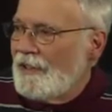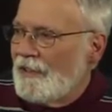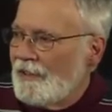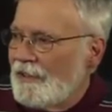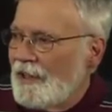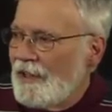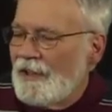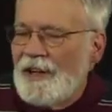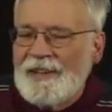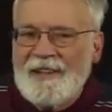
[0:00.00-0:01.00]
is there
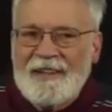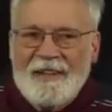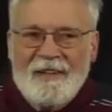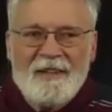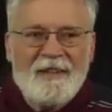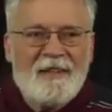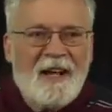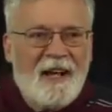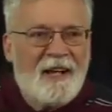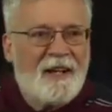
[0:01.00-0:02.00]
and that He
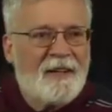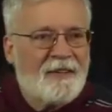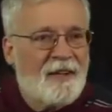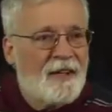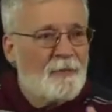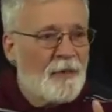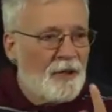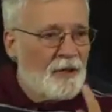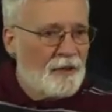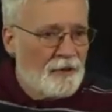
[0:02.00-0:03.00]
has a
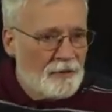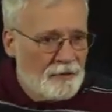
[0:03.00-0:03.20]
mind,